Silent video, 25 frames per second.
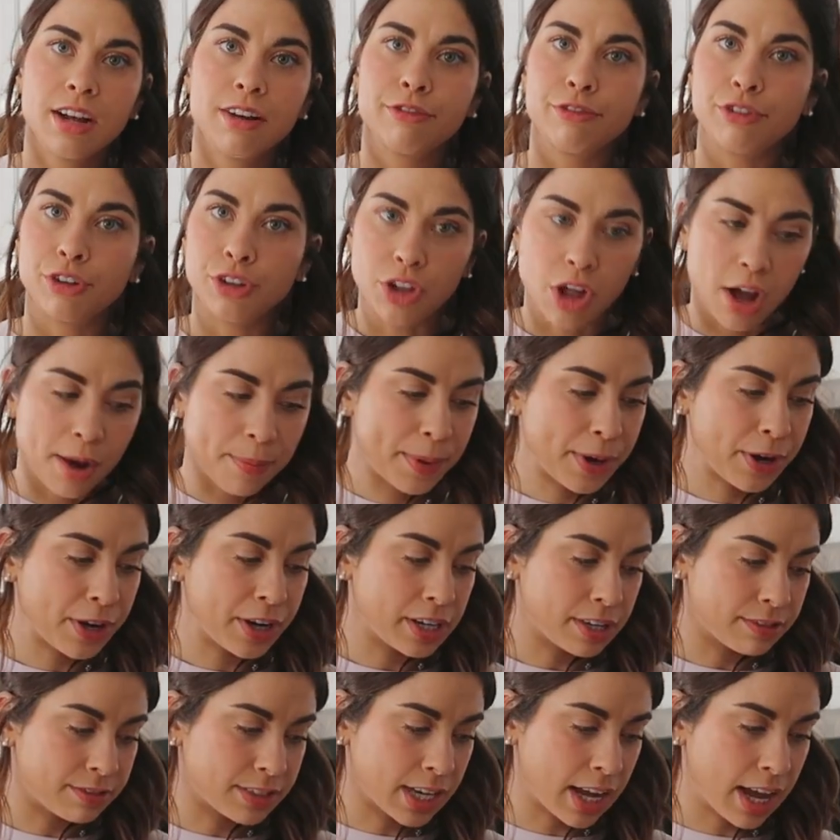for a long
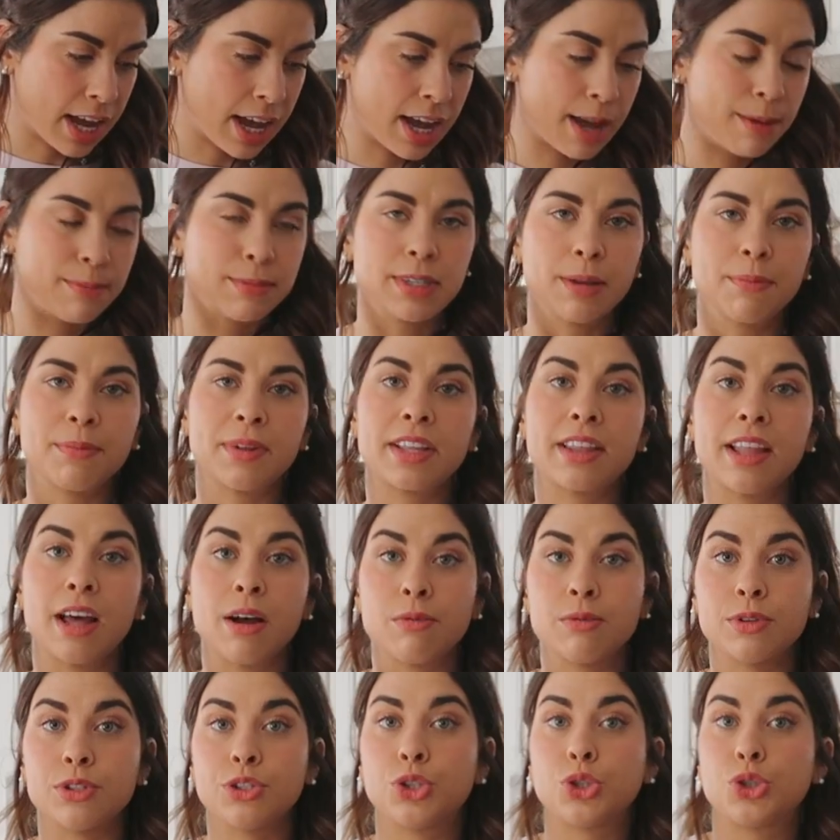period of time, something
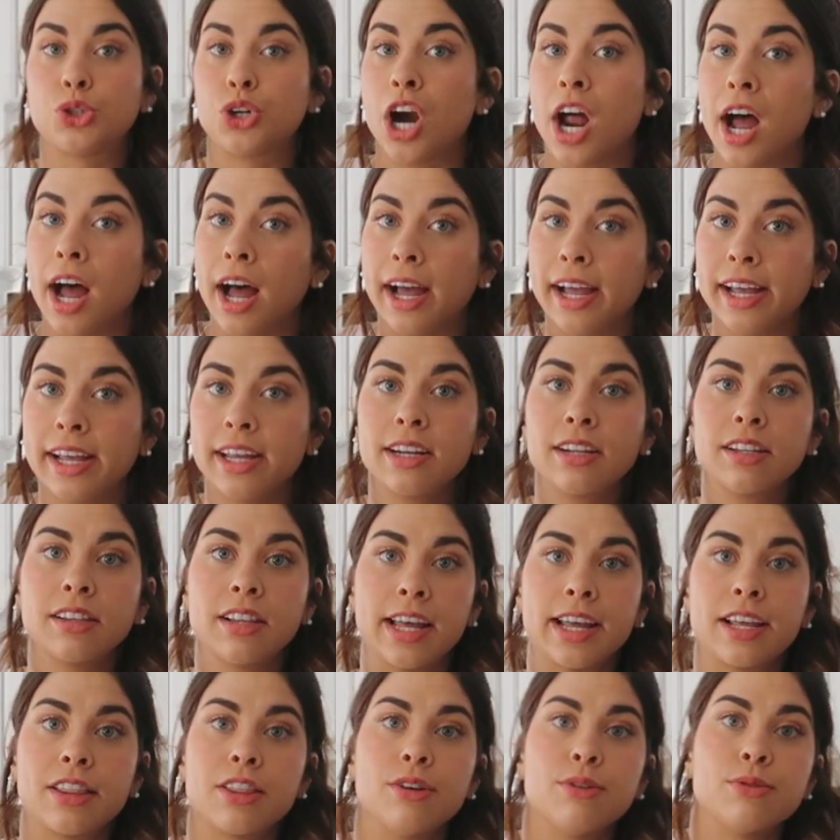that was dried,
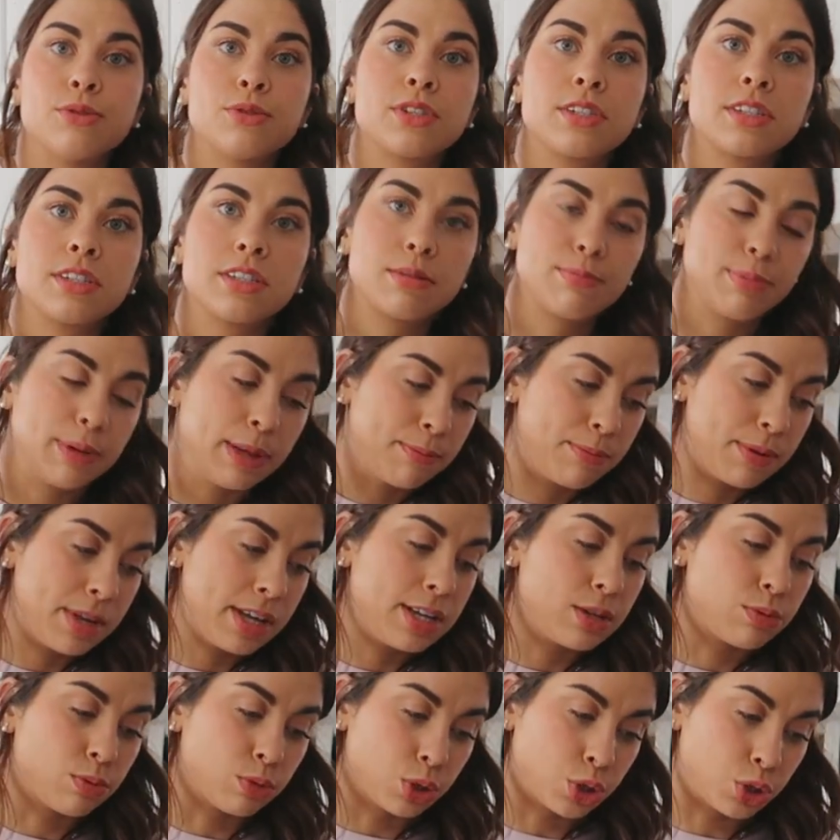like those split
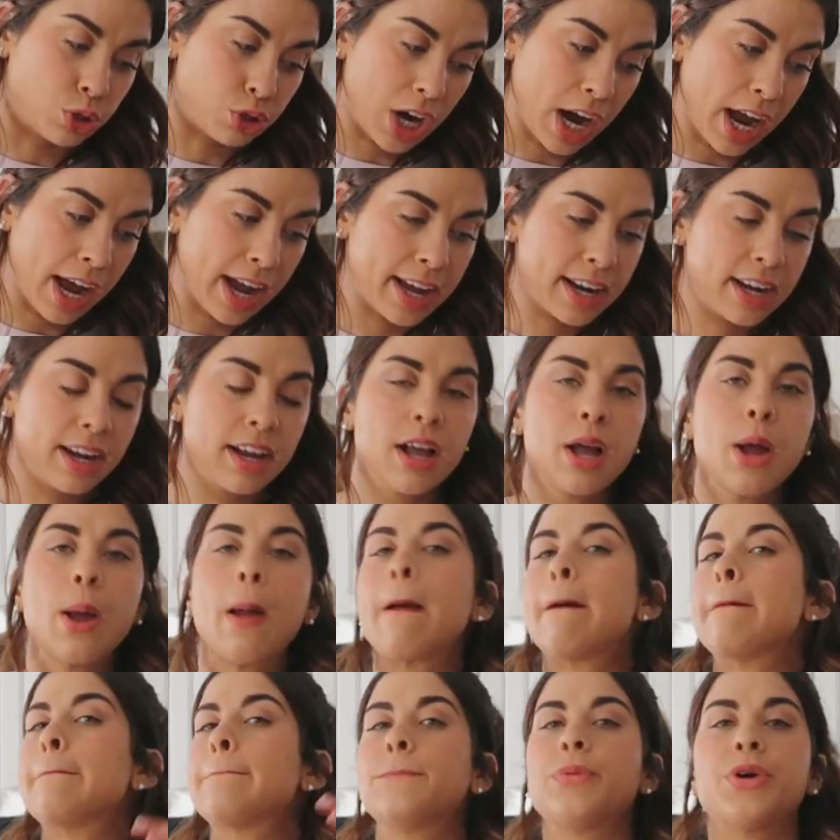peas were dried,
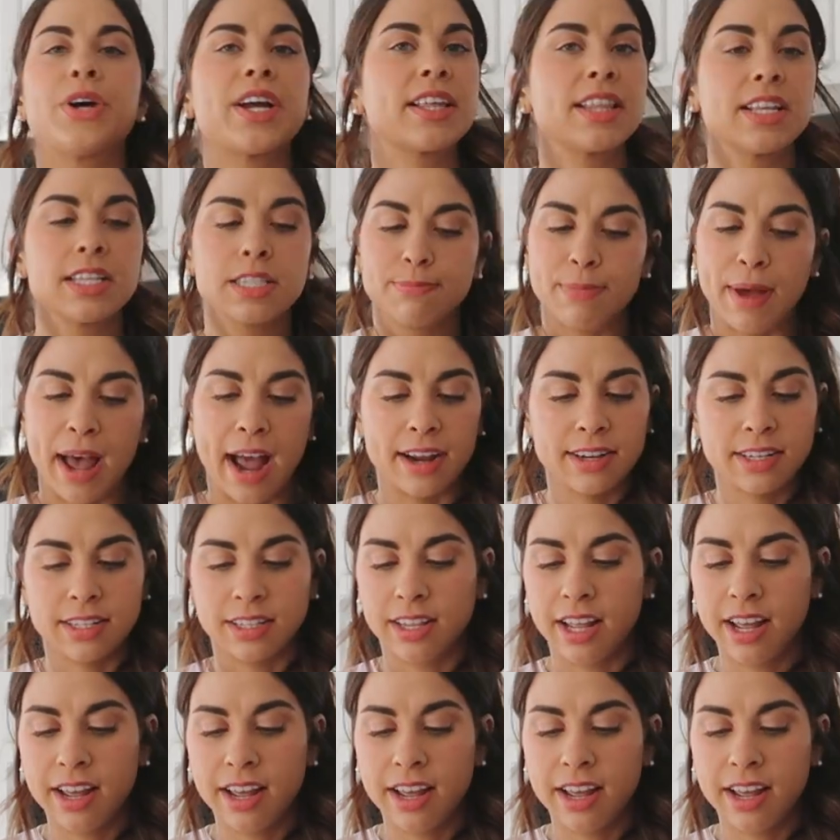bring this back to